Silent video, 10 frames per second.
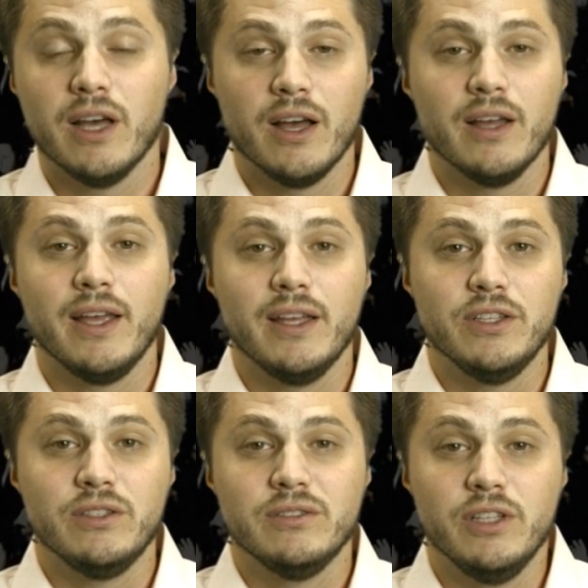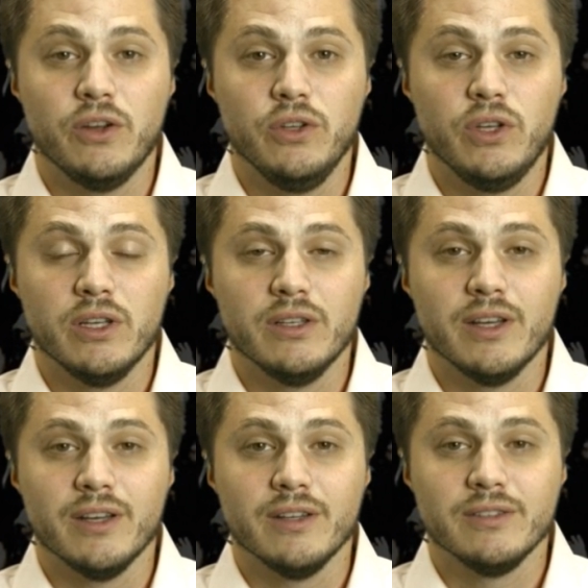and you can
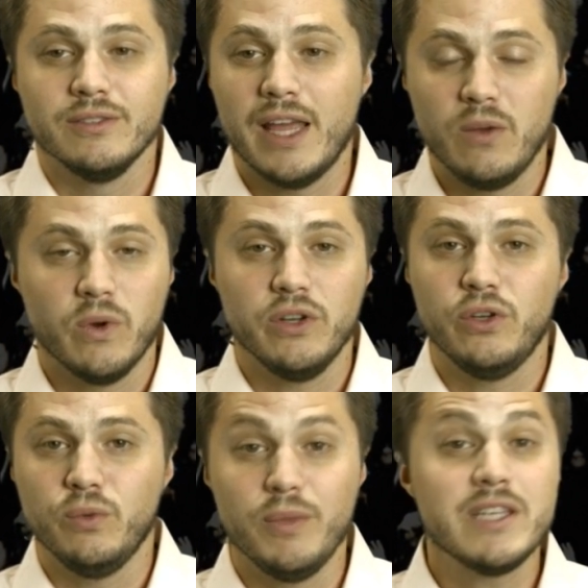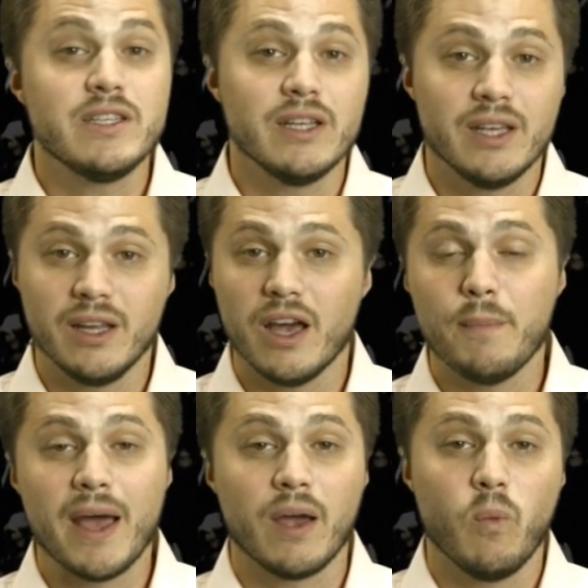anyone who missed it can
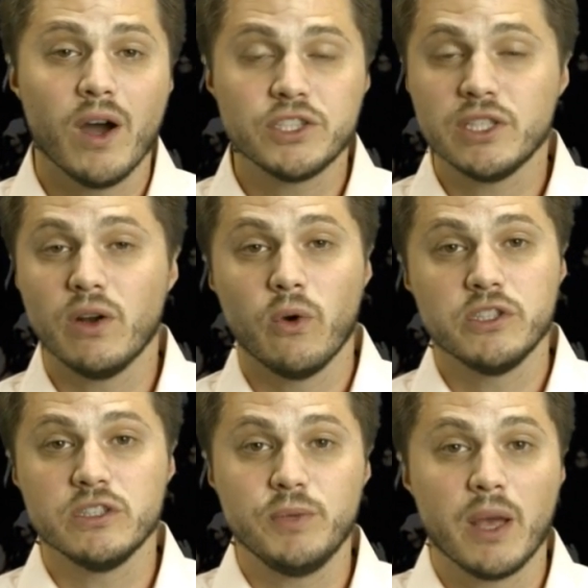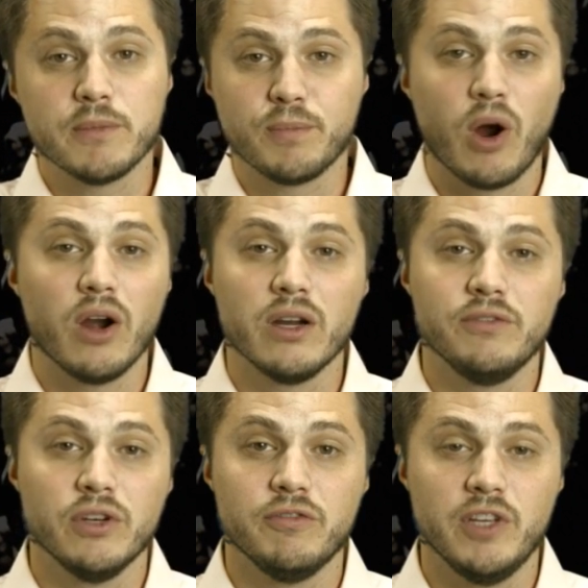come back and watch it, or it just becomes part
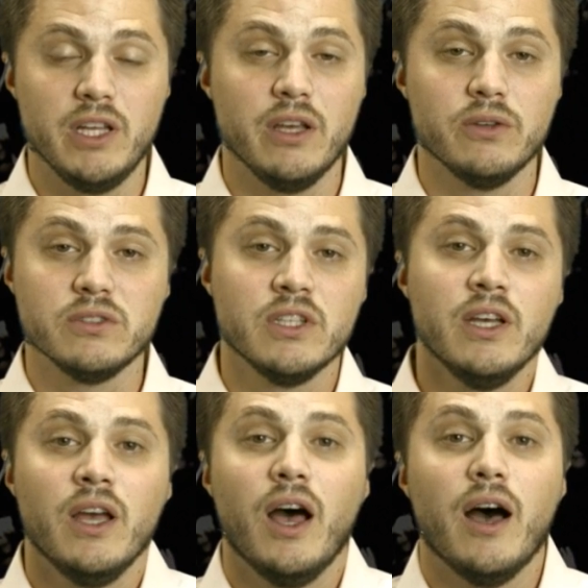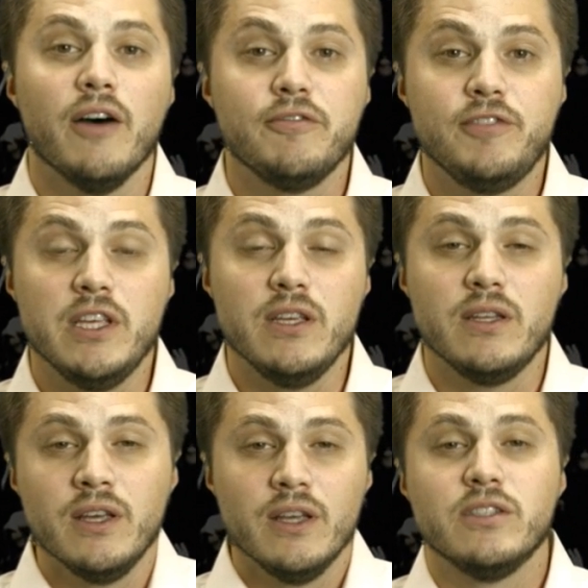of your videos
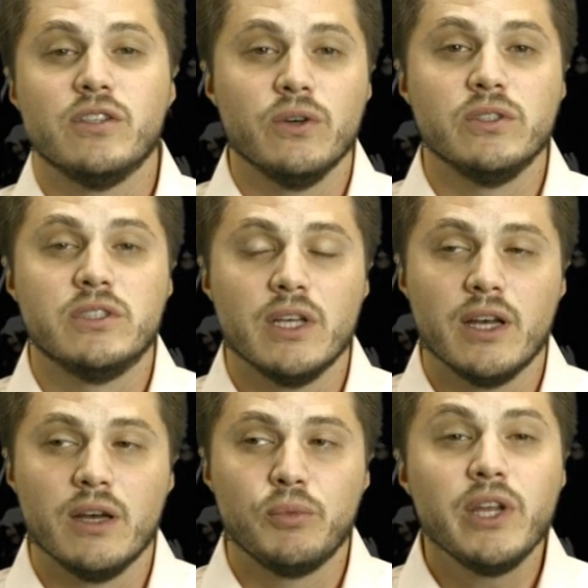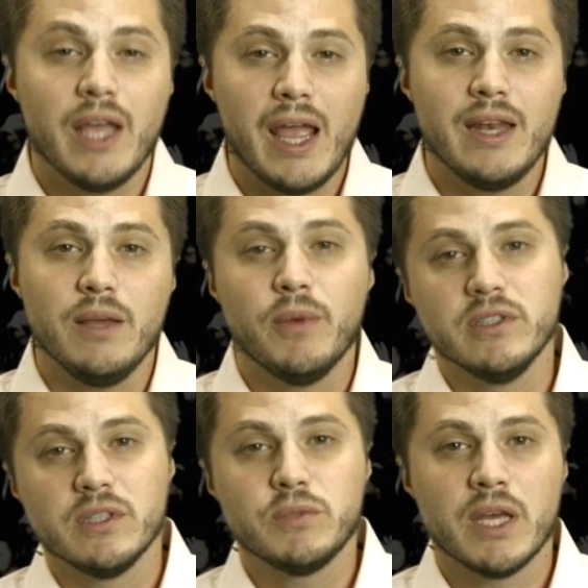feed. So it's pretty handy,
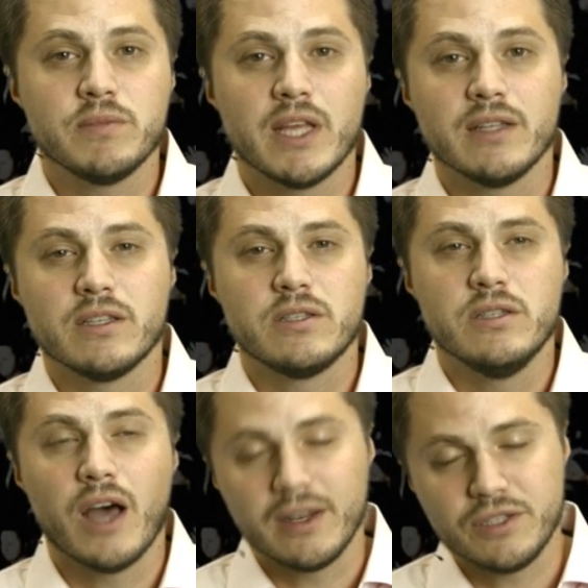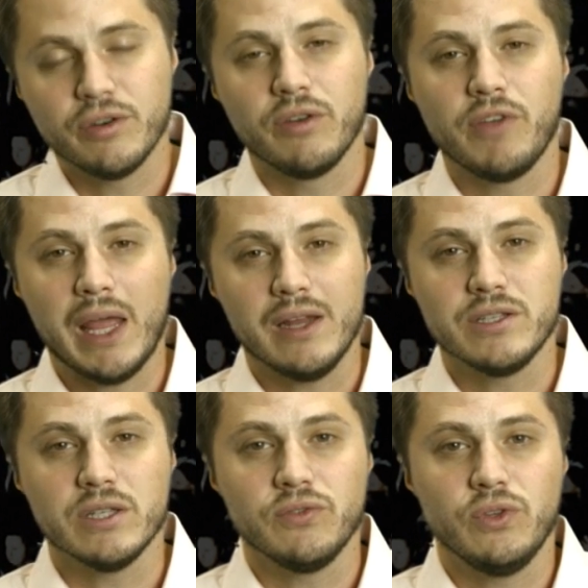but sometimes that's not to your
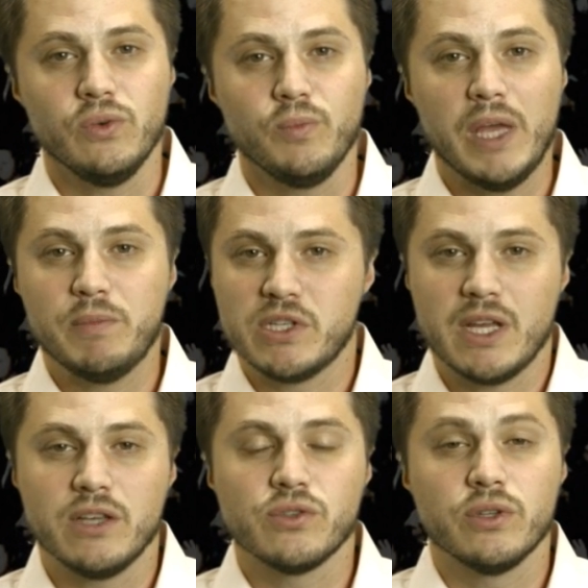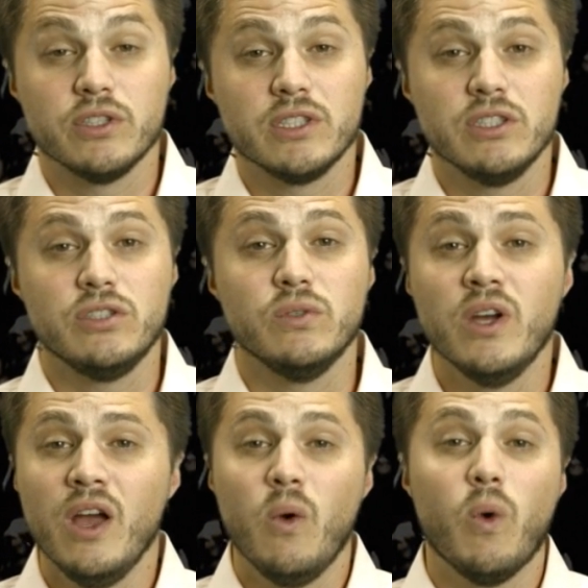advantage if you made mistakes or there's things you
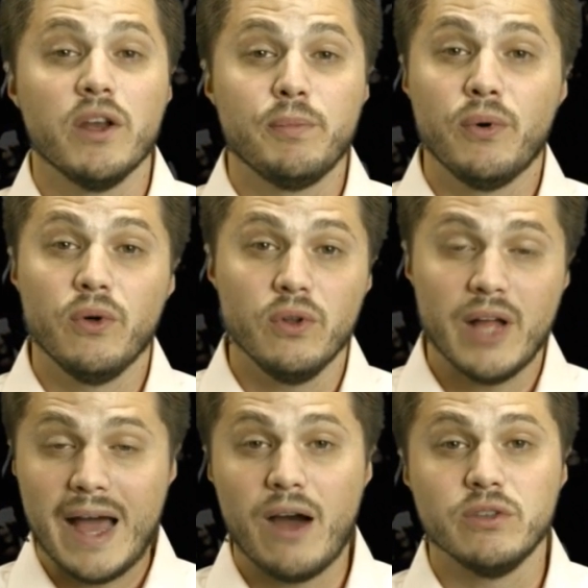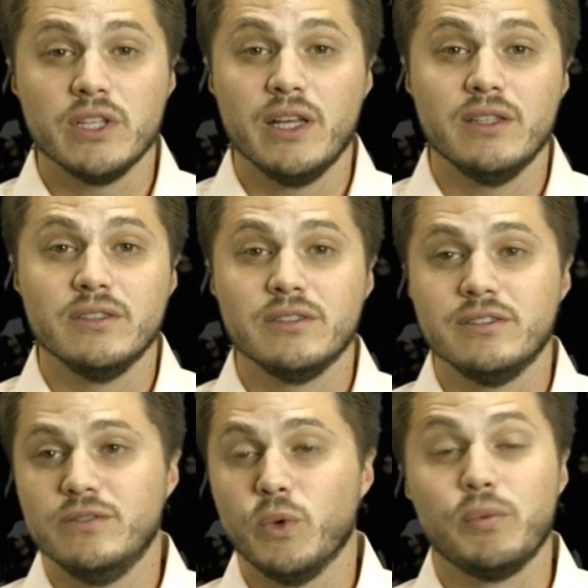want to pull out and
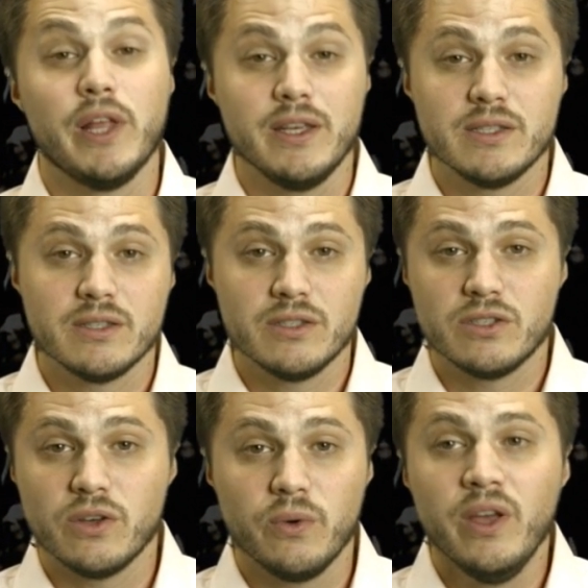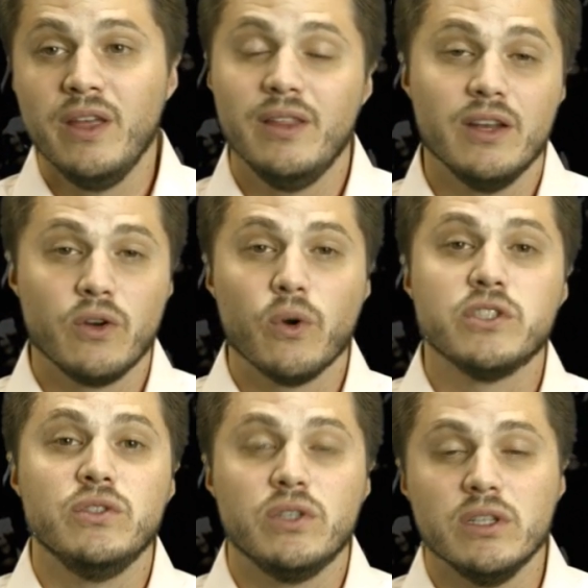replace. So then of
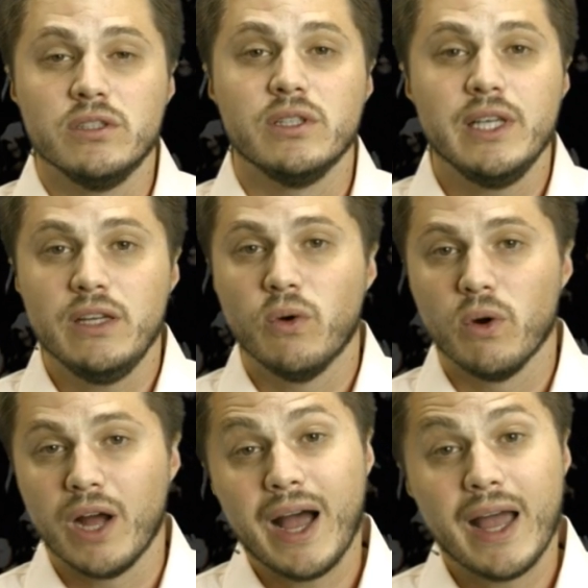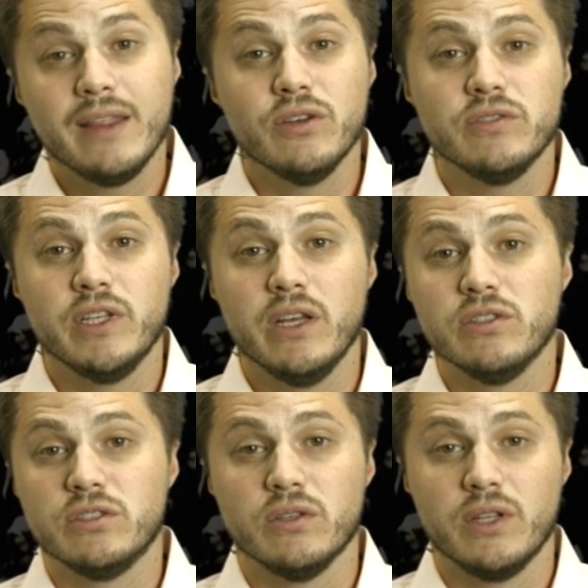course you can delete or hide those
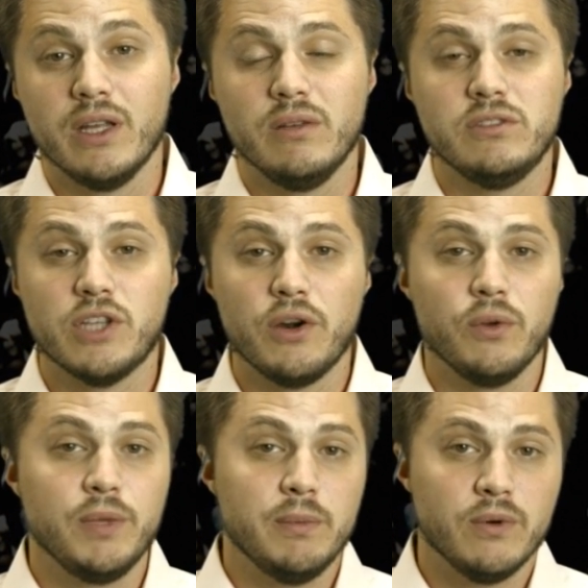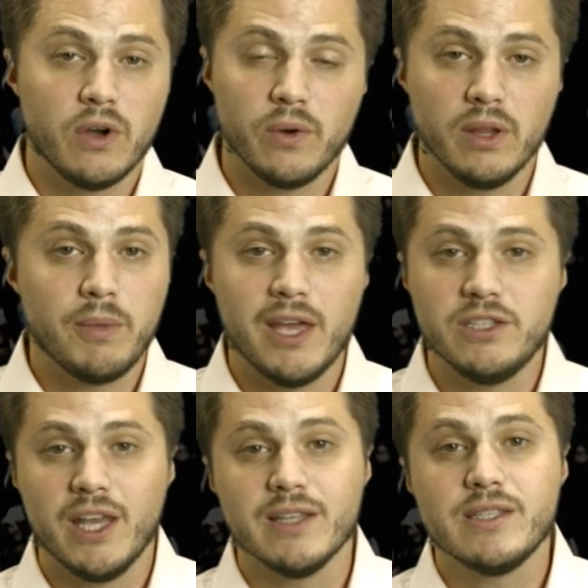videos so that general people going to the
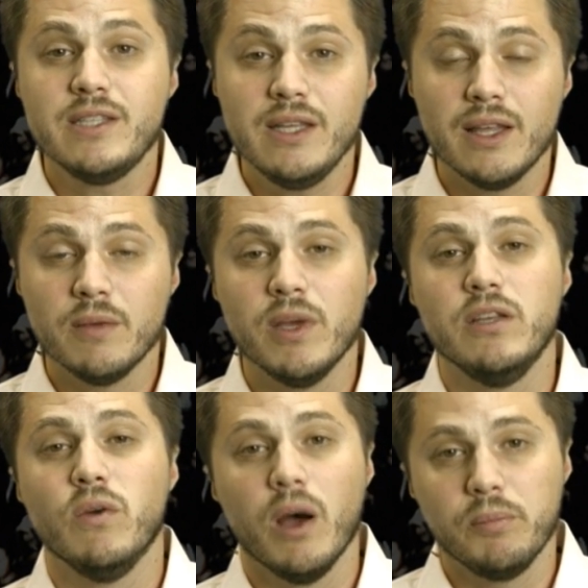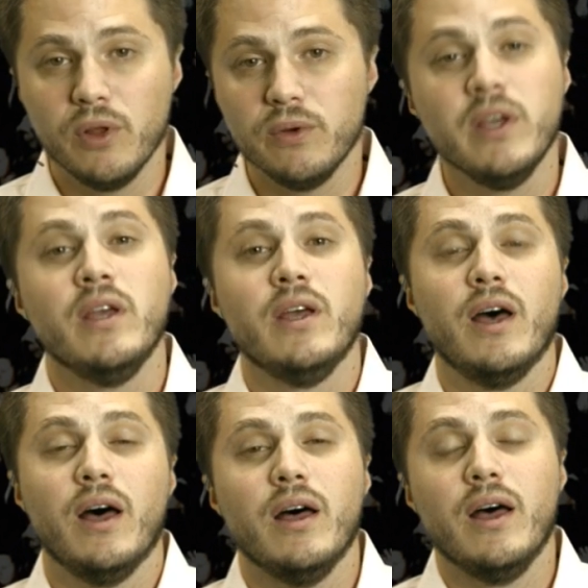page can't see them, and you upload
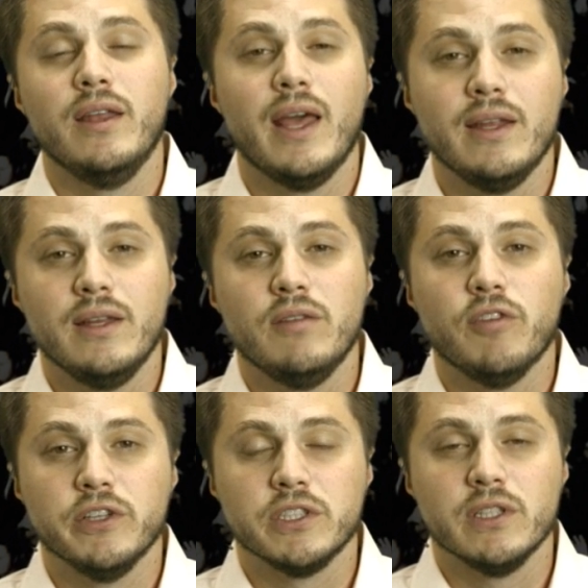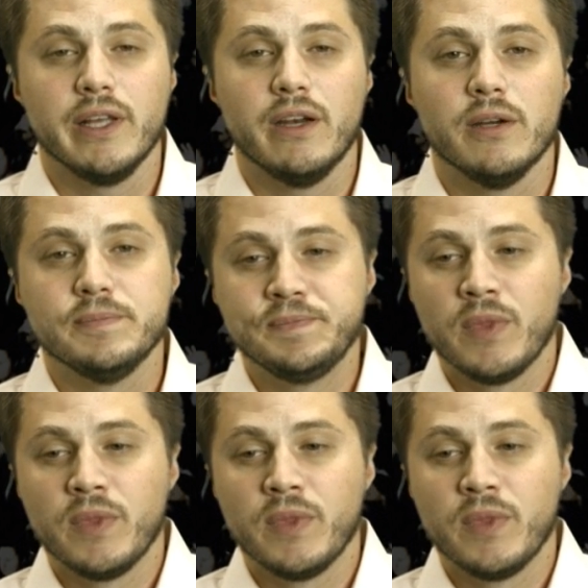an edited version later.